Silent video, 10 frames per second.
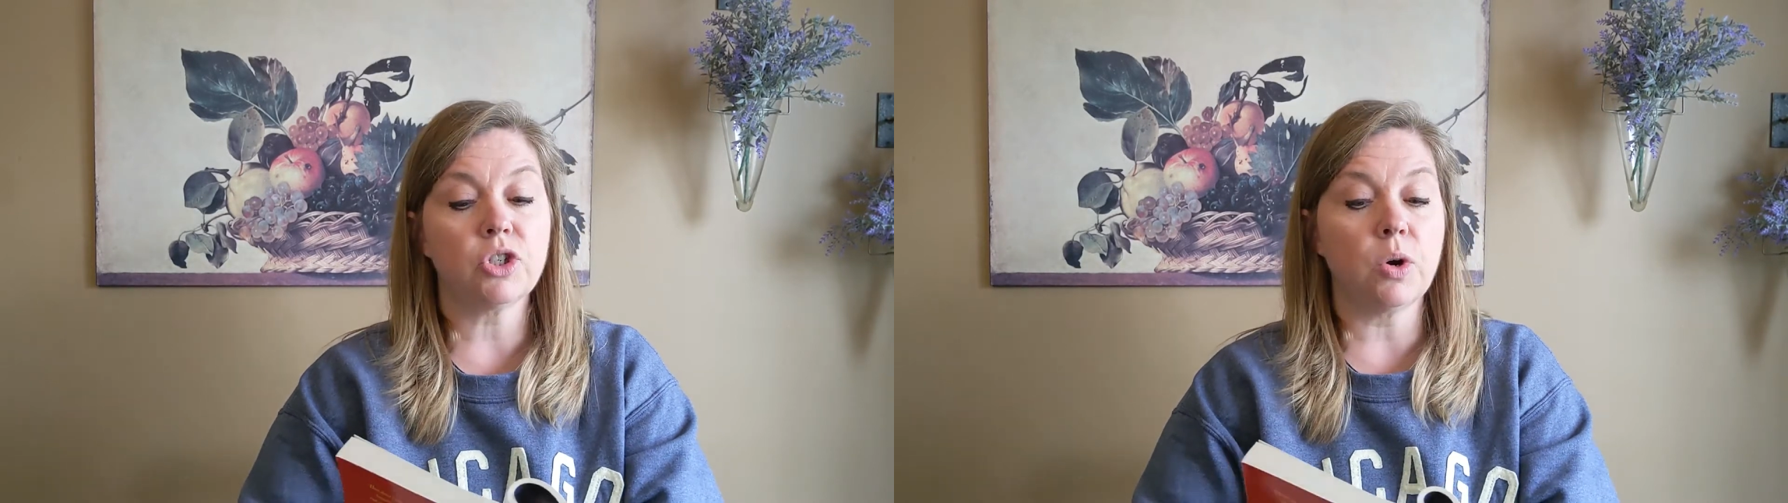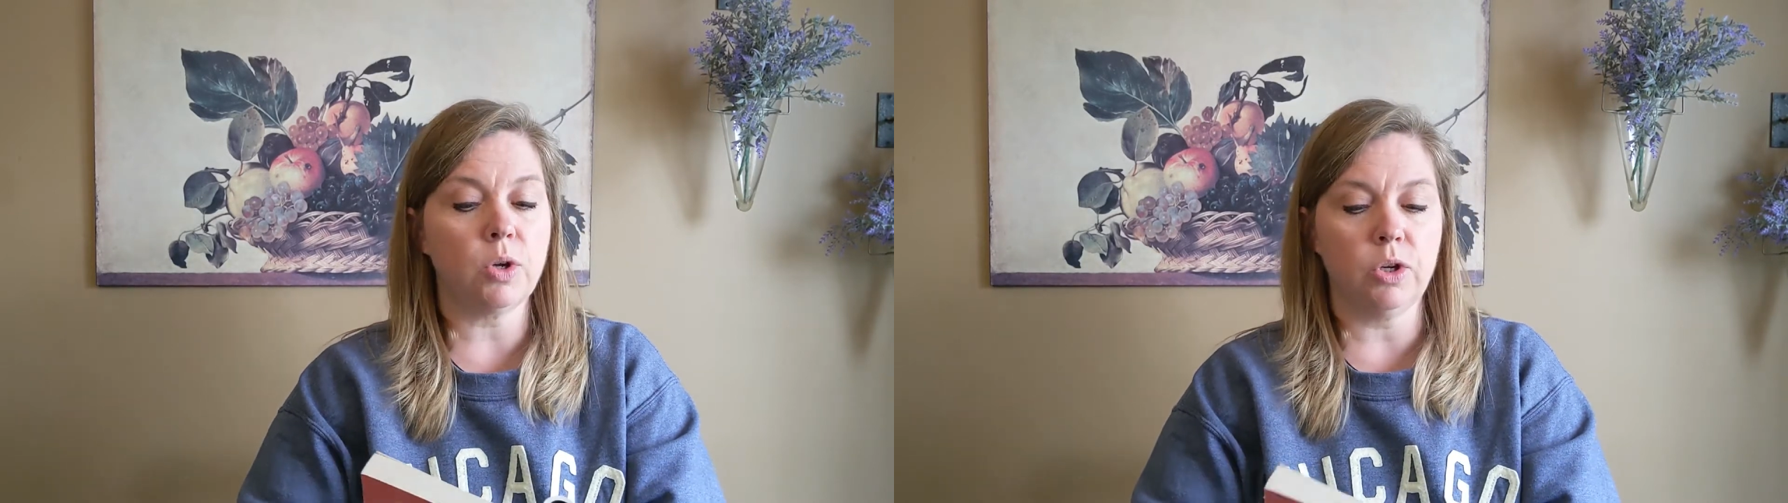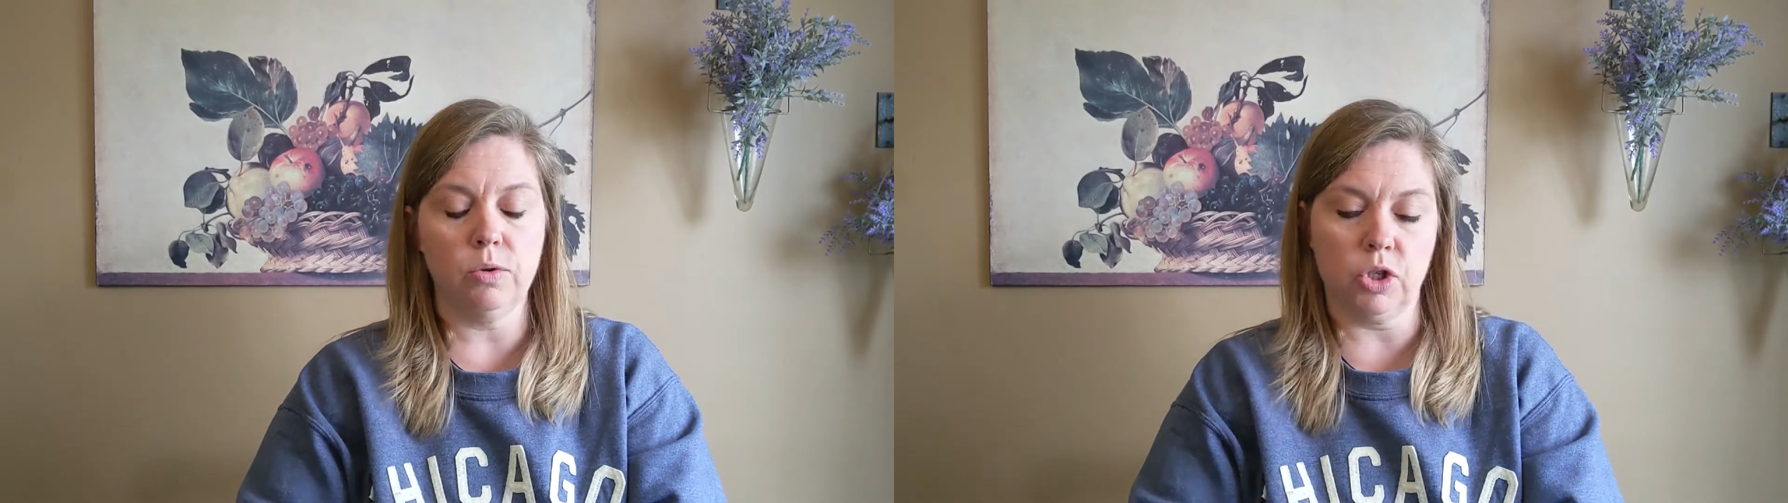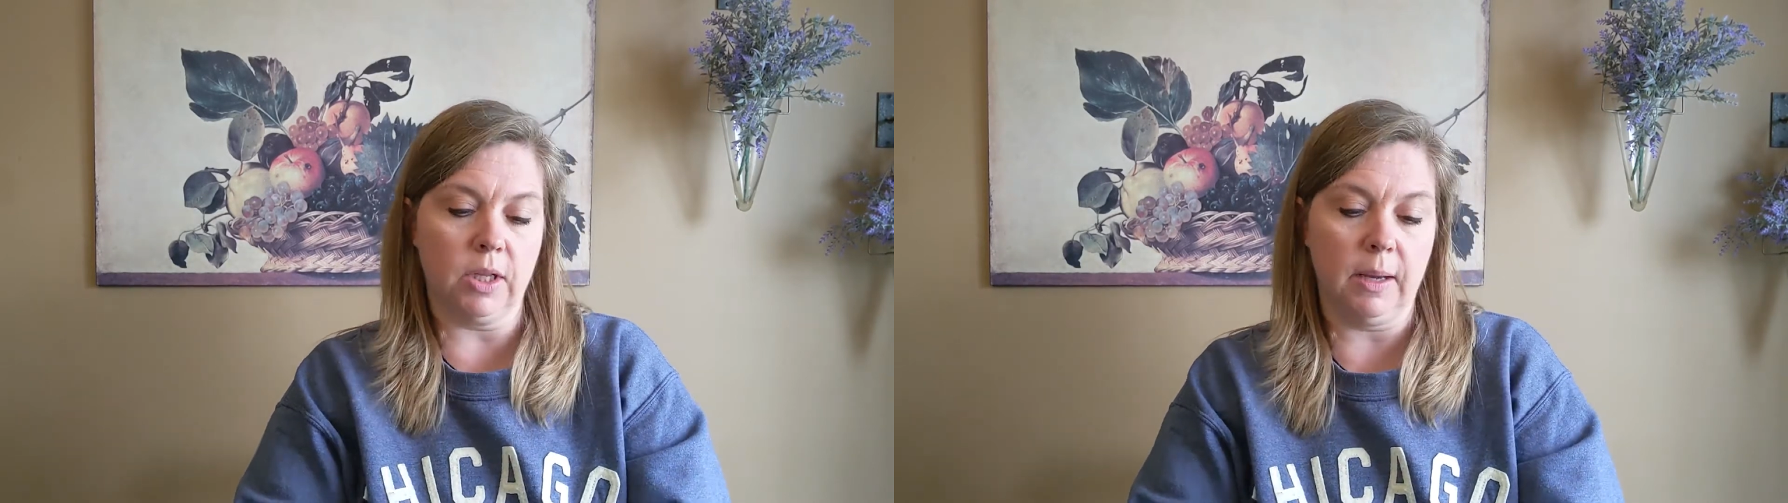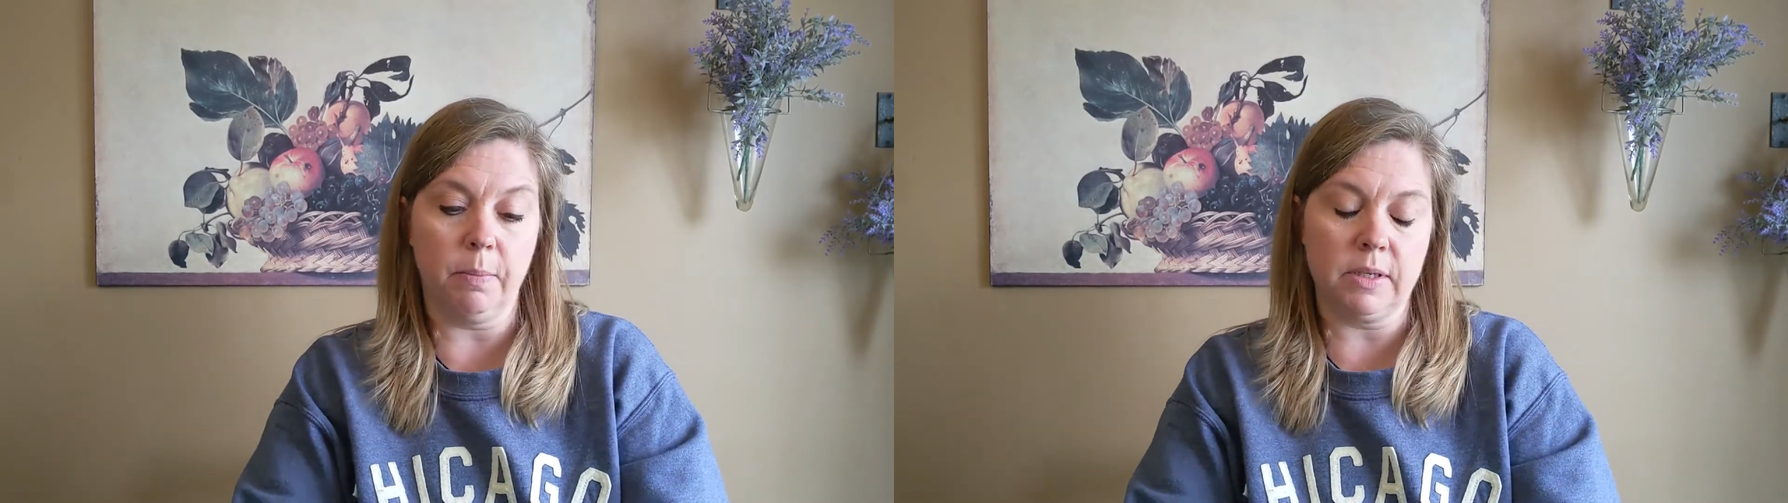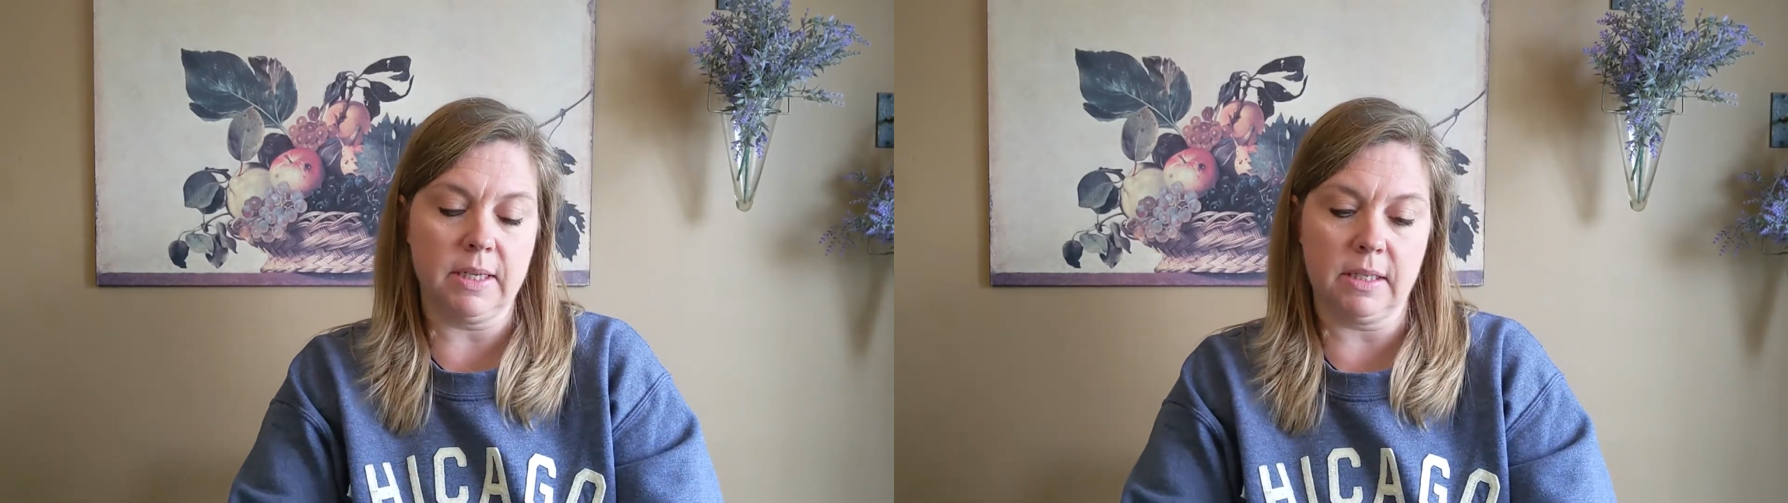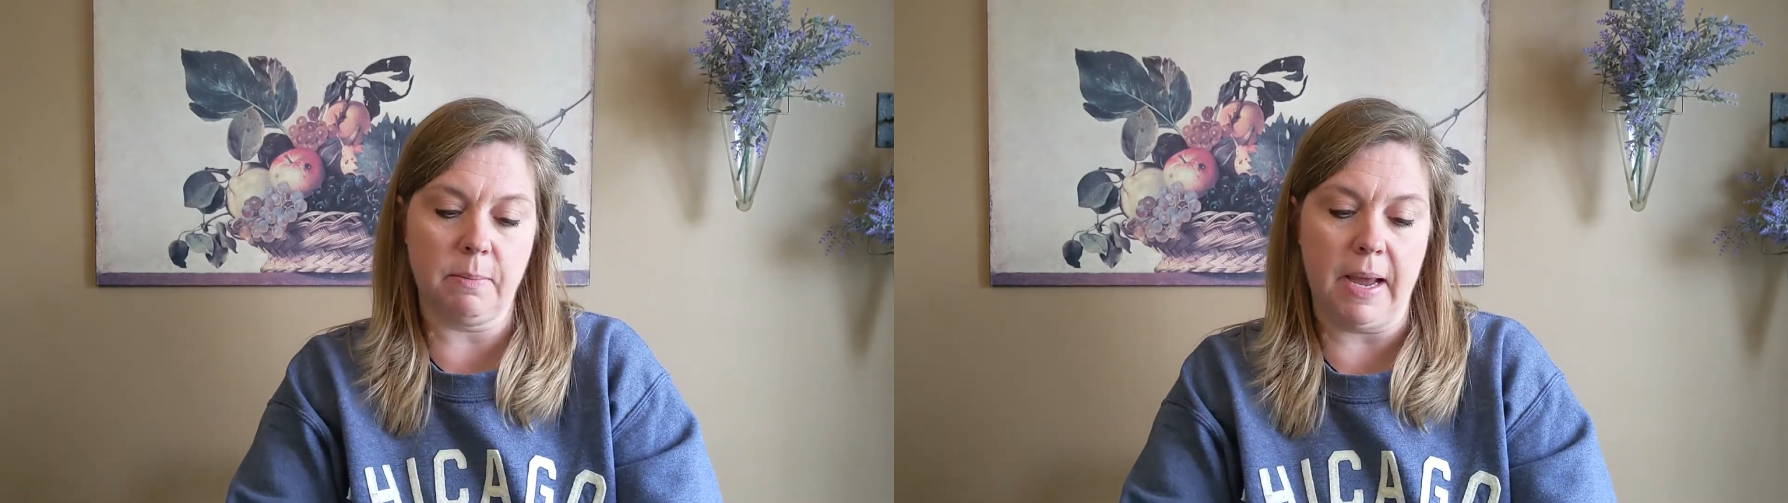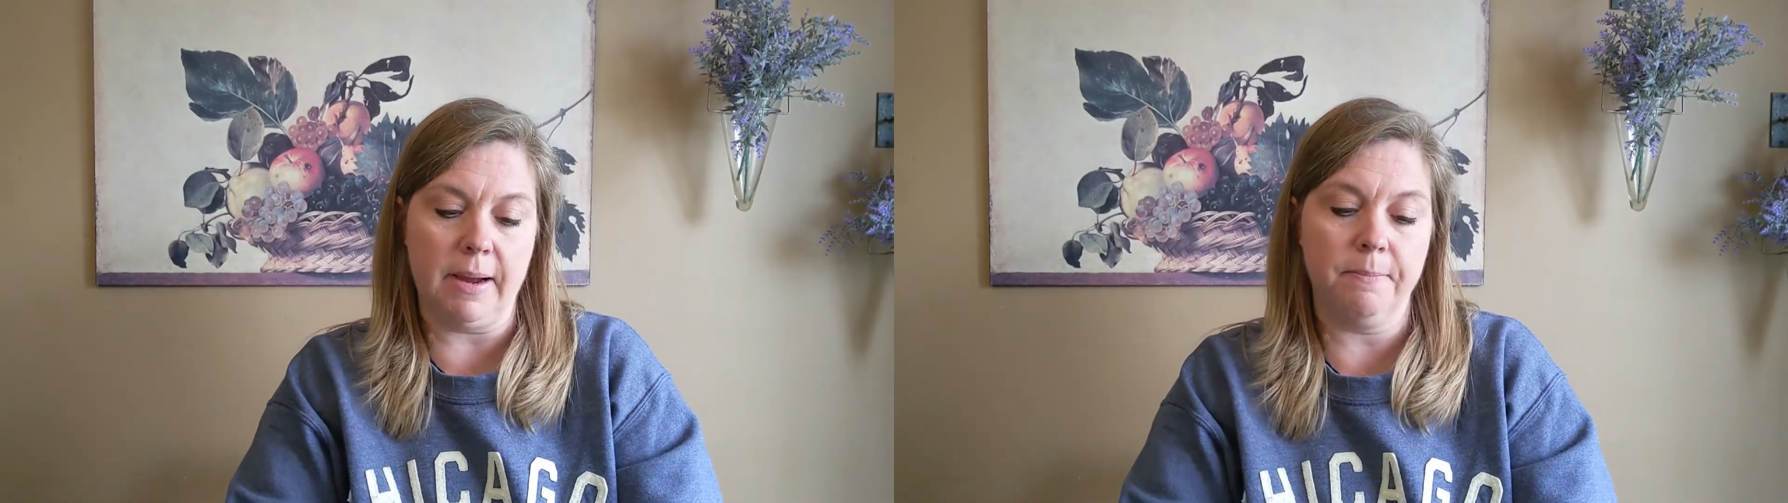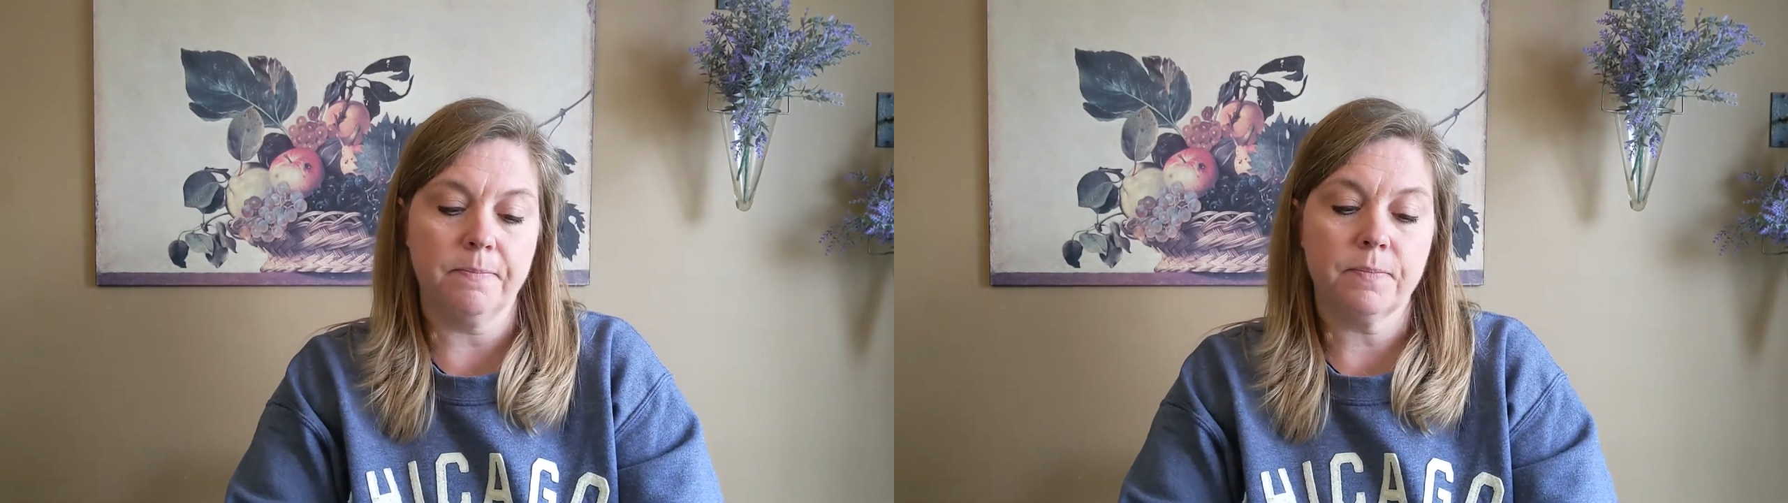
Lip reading: don't usually participate."